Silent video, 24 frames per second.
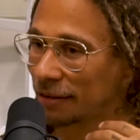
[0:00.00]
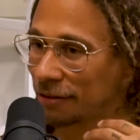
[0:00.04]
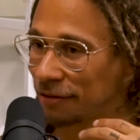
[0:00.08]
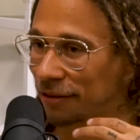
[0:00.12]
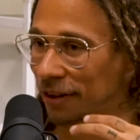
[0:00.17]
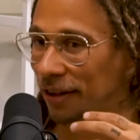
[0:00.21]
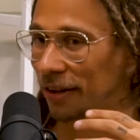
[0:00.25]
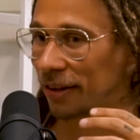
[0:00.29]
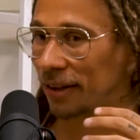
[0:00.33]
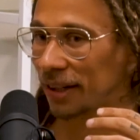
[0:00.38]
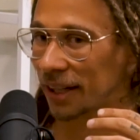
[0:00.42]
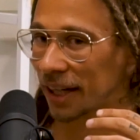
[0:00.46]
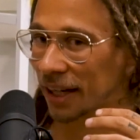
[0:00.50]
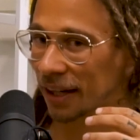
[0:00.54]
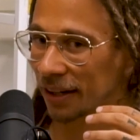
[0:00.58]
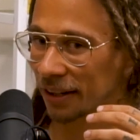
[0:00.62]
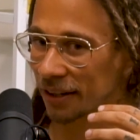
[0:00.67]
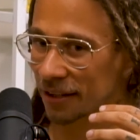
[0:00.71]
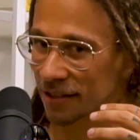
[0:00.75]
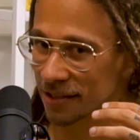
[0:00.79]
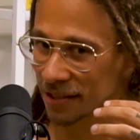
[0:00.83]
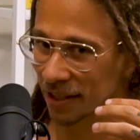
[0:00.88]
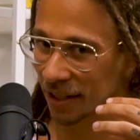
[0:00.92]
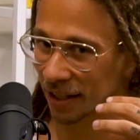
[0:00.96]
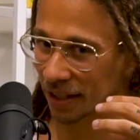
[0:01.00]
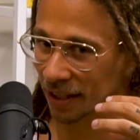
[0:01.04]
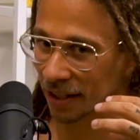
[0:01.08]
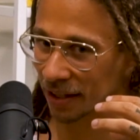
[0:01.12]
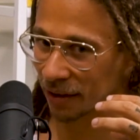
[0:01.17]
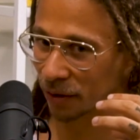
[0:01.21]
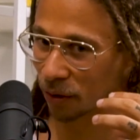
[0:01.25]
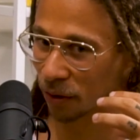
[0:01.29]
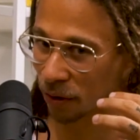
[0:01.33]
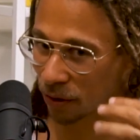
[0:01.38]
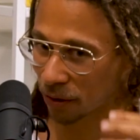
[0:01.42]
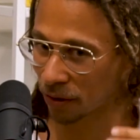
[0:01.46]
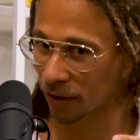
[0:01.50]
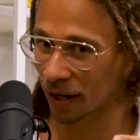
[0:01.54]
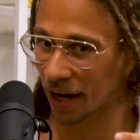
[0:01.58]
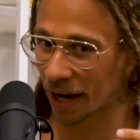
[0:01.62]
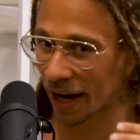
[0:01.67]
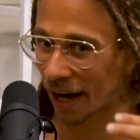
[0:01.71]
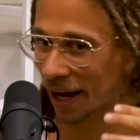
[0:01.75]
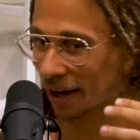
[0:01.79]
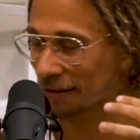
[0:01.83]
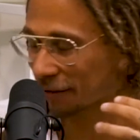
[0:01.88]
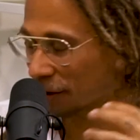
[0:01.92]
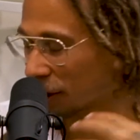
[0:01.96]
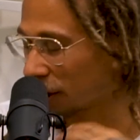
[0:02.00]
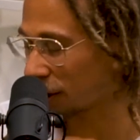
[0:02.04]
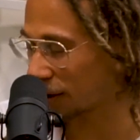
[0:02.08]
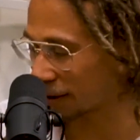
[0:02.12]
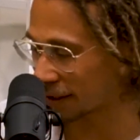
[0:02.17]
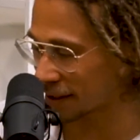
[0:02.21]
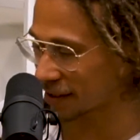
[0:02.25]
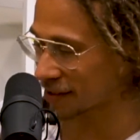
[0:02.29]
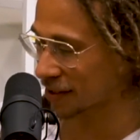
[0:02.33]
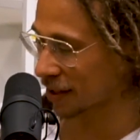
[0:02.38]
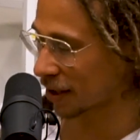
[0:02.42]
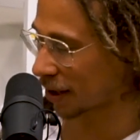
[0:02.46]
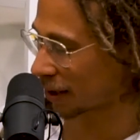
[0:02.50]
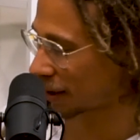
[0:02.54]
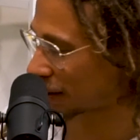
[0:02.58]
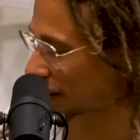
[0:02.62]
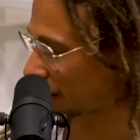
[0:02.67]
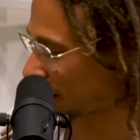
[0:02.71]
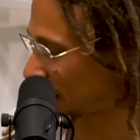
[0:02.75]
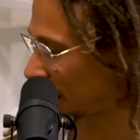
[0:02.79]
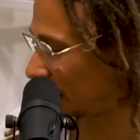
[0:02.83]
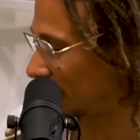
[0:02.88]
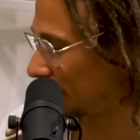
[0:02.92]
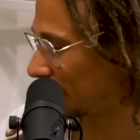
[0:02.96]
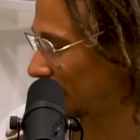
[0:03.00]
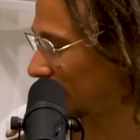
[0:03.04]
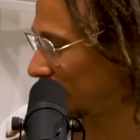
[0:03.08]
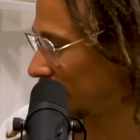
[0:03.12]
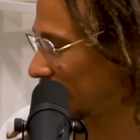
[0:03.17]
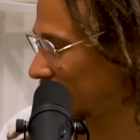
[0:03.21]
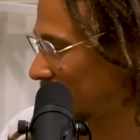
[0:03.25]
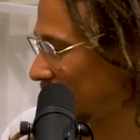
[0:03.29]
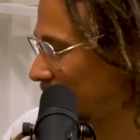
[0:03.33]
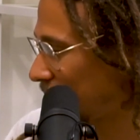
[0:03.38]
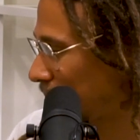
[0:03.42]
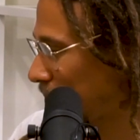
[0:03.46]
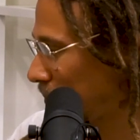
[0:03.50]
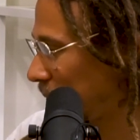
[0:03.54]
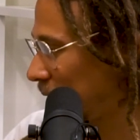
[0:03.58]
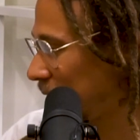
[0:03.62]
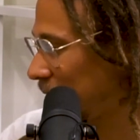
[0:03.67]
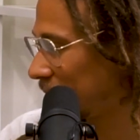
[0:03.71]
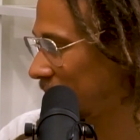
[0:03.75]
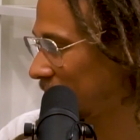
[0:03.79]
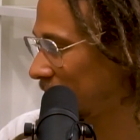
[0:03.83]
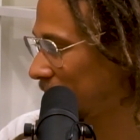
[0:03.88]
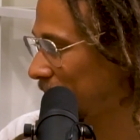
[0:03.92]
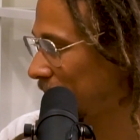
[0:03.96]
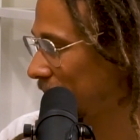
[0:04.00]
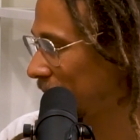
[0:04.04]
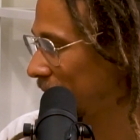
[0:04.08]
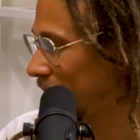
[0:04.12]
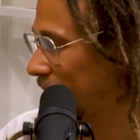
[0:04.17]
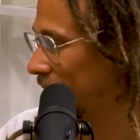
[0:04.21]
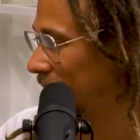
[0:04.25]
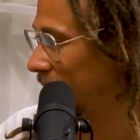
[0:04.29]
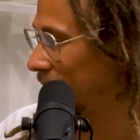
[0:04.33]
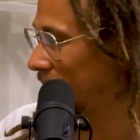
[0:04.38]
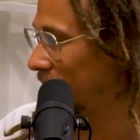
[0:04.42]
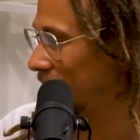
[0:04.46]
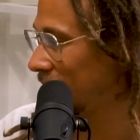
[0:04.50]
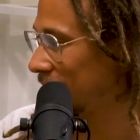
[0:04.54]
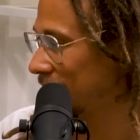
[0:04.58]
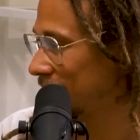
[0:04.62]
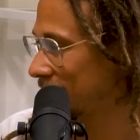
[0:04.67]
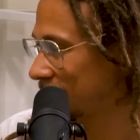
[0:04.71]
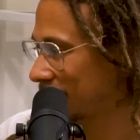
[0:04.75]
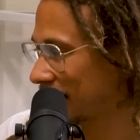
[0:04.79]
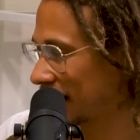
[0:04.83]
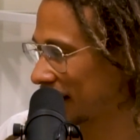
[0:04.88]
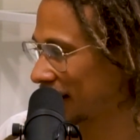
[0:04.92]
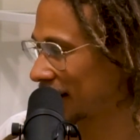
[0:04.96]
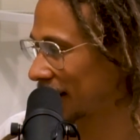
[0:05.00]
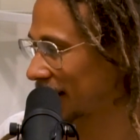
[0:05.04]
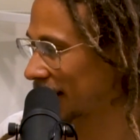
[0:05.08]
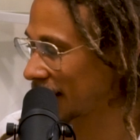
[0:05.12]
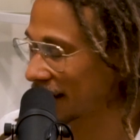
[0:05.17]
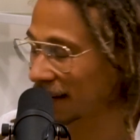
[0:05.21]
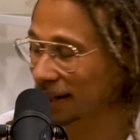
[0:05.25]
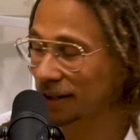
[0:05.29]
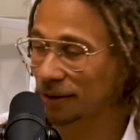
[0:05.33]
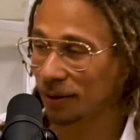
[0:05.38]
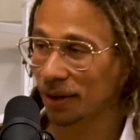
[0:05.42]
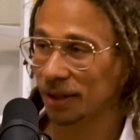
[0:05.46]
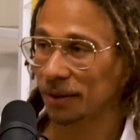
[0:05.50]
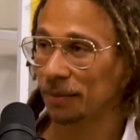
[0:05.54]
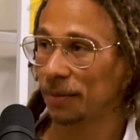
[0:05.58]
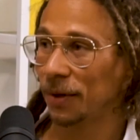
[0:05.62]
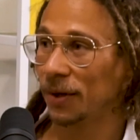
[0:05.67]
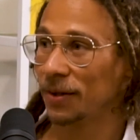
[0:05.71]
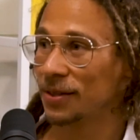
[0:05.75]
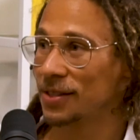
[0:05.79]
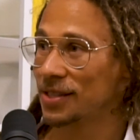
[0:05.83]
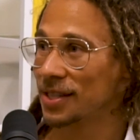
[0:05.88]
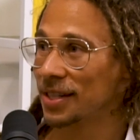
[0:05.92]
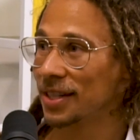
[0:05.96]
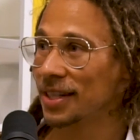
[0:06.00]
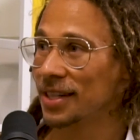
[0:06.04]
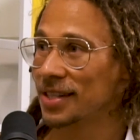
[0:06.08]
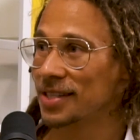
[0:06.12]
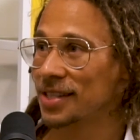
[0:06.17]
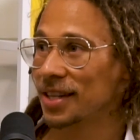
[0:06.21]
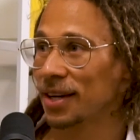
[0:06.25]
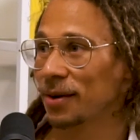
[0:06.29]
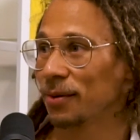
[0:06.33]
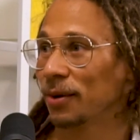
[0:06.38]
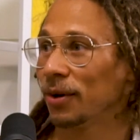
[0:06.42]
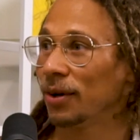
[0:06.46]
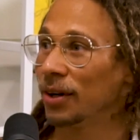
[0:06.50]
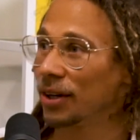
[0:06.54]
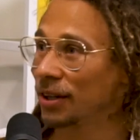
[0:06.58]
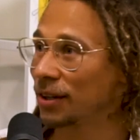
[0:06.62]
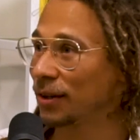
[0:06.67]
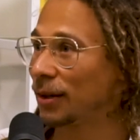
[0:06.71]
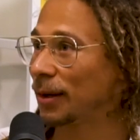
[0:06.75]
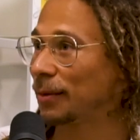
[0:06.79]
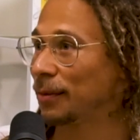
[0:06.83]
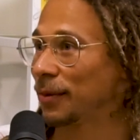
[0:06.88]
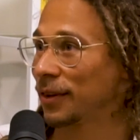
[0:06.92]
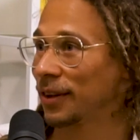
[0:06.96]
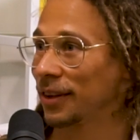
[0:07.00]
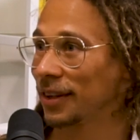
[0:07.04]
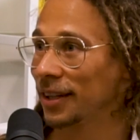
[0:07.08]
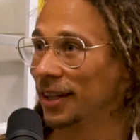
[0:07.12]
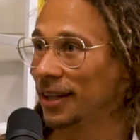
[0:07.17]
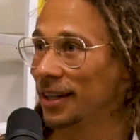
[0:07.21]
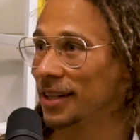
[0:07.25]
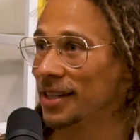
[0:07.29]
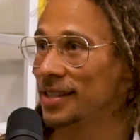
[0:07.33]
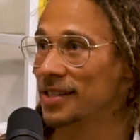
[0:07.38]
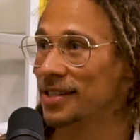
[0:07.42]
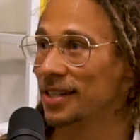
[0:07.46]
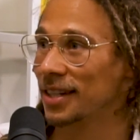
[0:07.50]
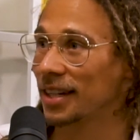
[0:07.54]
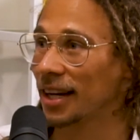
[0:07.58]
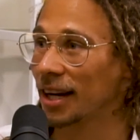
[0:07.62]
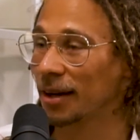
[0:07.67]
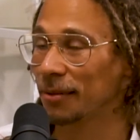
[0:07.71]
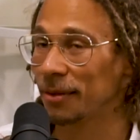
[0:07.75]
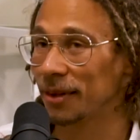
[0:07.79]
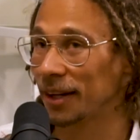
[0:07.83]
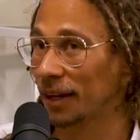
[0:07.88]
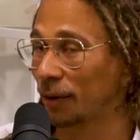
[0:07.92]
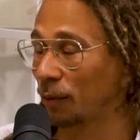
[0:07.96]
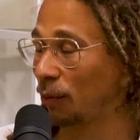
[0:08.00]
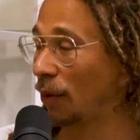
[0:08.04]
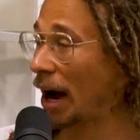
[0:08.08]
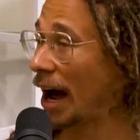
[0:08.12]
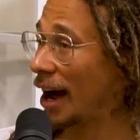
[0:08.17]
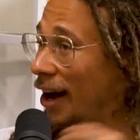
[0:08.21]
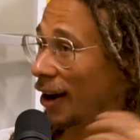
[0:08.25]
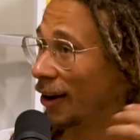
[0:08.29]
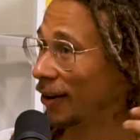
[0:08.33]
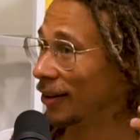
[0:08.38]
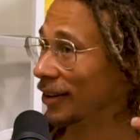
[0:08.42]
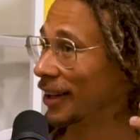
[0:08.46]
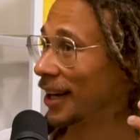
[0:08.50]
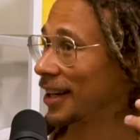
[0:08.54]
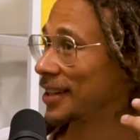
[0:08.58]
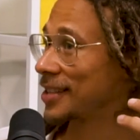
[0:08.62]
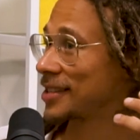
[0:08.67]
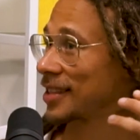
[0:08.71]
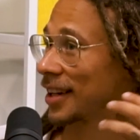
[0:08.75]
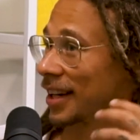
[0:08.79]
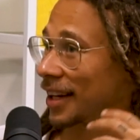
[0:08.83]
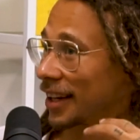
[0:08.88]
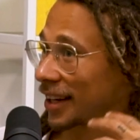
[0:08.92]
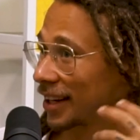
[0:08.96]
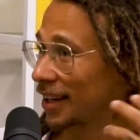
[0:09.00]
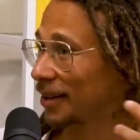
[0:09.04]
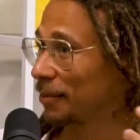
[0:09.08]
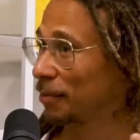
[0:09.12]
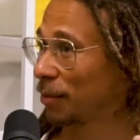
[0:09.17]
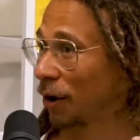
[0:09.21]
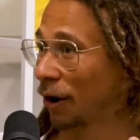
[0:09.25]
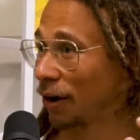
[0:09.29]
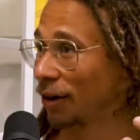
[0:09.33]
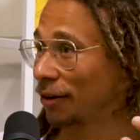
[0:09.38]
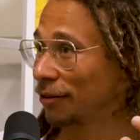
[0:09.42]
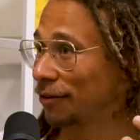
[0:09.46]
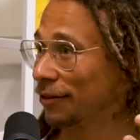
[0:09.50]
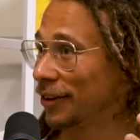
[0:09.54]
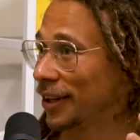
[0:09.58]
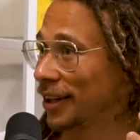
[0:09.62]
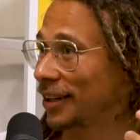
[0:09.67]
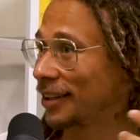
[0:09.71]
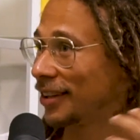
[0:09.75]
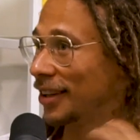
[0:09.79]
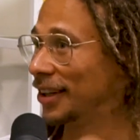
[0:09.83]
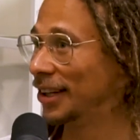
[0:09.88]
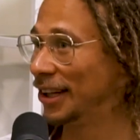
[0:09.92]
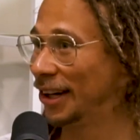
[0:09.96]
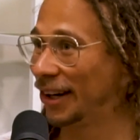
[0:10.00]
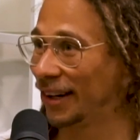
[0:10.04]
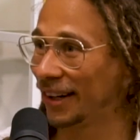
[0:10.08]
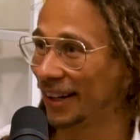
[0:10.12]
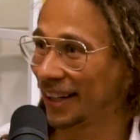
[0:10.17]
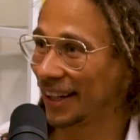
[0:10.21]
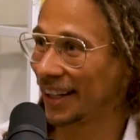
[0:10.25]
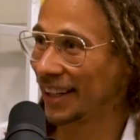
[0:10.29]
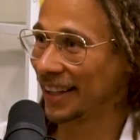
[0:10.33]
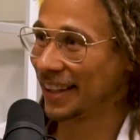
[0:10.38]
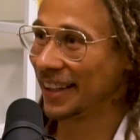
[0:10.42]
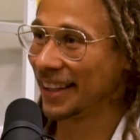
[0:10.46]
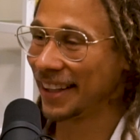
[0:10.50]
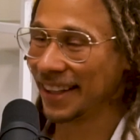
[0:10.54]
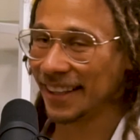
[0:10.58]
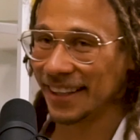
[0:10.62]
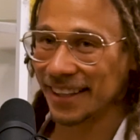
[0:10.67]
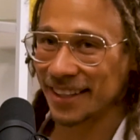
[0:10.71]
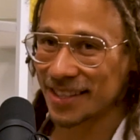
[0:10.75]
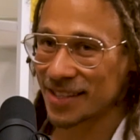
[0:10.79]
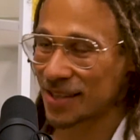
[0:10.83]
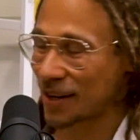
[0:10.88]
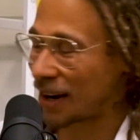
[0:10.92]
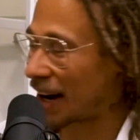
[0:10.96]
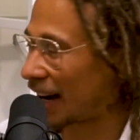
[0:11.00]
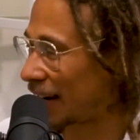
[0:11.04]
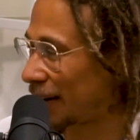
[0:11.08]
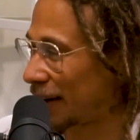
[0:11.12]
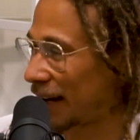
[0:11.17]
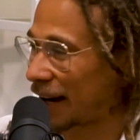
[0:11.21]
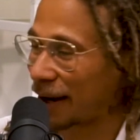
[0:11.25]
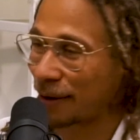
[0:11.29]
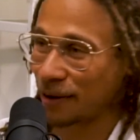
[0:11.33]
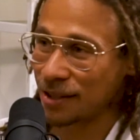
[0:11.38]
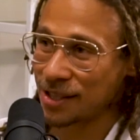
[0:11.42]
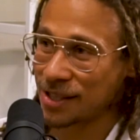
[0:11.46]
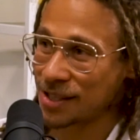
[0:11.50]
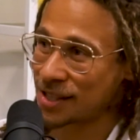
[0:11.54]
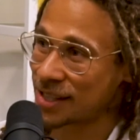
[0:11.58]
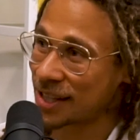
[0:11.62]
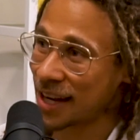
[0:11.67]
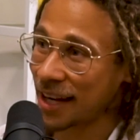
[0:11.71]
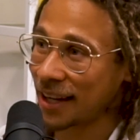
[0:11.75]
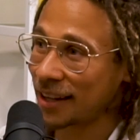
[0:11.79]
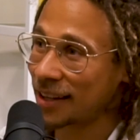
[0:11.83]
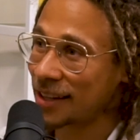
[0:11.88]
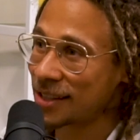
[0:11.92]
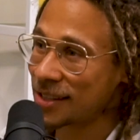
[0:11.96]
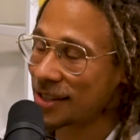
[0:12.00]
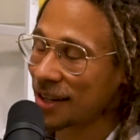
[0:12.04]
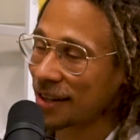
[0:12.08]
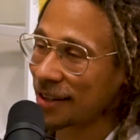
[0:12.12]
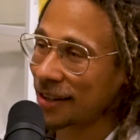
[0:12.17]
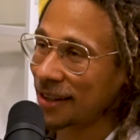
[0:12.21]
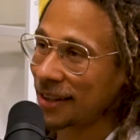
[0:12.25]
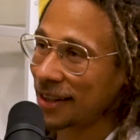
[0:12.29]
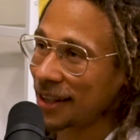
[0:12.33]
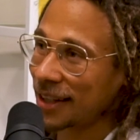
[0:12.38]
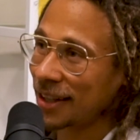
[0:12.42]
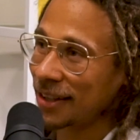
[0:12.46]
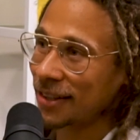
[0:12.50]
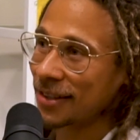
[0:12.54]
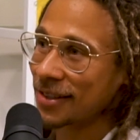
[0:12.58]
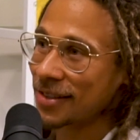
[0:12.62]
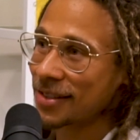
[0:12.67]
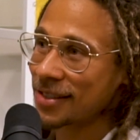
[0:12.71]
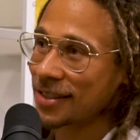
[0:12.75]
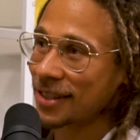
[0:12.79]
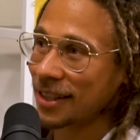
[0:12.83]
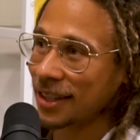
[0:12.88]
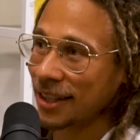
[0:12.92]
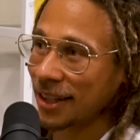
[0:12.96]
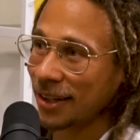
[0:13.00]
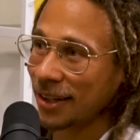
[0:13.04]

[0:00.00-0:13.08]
to figure it out. It's like, or I have all these other people hitting me up saying like, hey, you want to post this? Like, we'll hook you up with this. And I'll be like, wow, that's like perfect, you know? And so I would just take these other deals, you